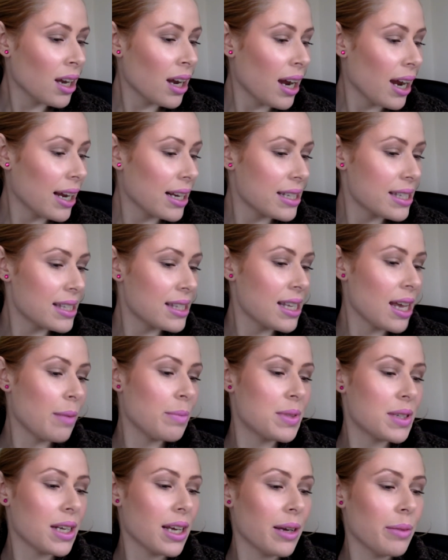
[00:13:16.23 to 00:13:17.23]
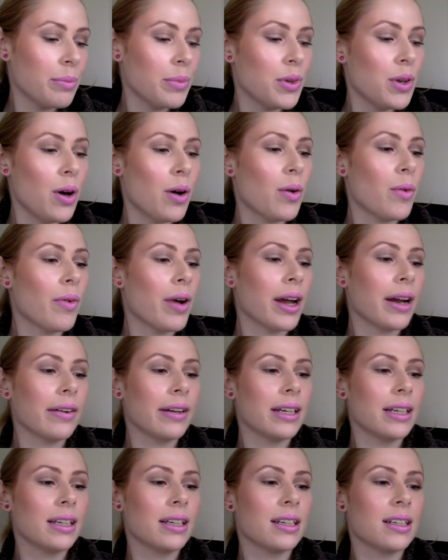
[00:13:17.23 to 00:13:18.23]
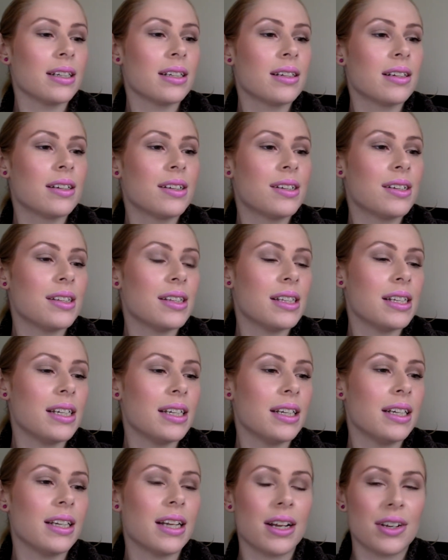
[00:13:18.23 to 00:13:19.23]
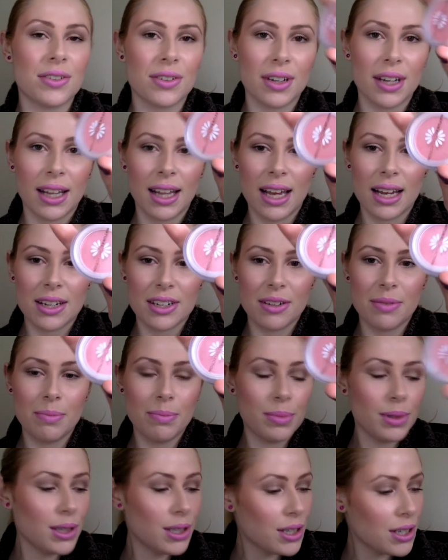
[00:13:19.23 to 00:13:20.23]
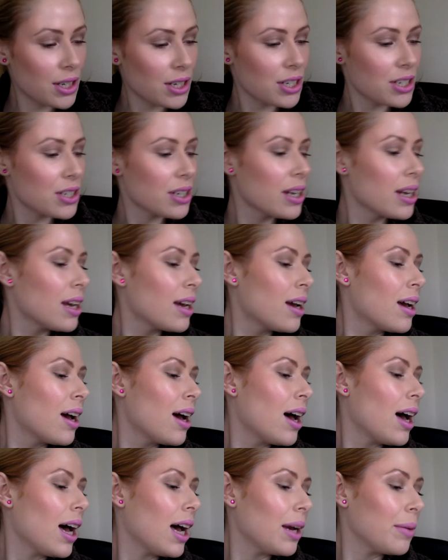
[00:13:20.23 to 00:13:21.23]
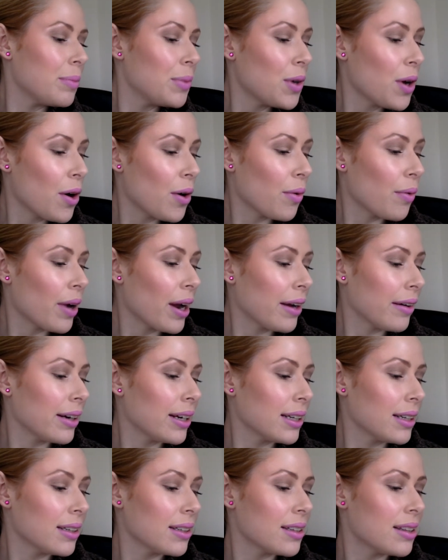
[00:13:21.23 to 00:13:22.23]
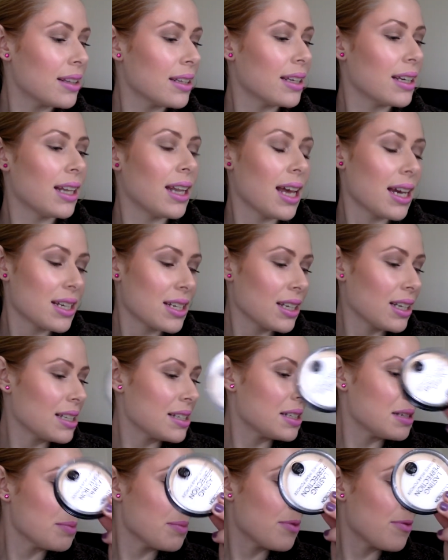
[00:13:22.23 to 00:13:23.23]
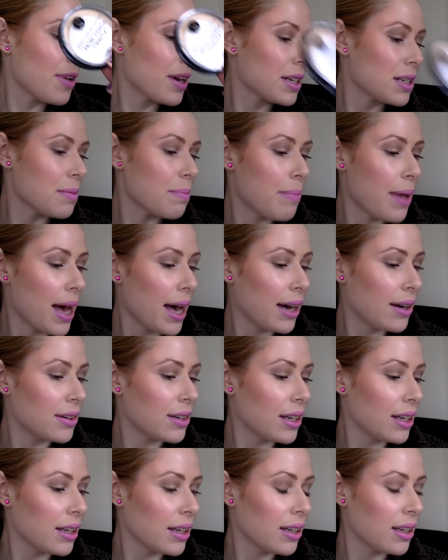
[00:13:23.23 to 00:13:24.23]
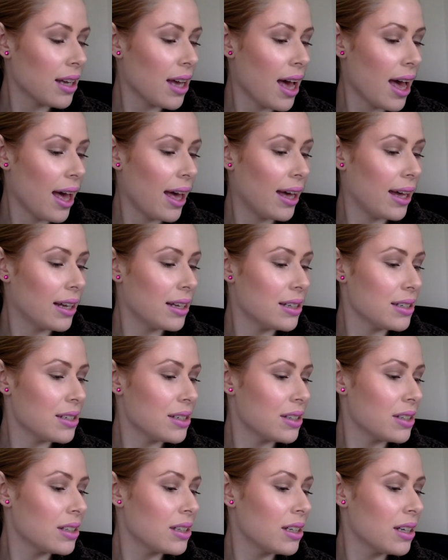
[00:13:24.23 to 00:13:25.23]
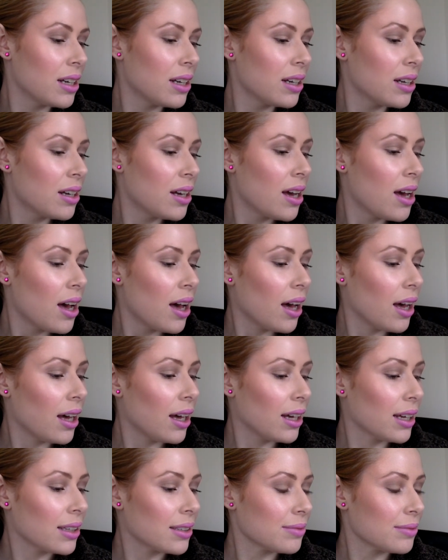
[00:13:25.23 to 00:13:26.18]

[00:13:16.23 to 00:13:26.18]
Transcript: except I'm not wearing the Natural Collection blush, I'm not wearing the Collection Lasting Perfection powder, and I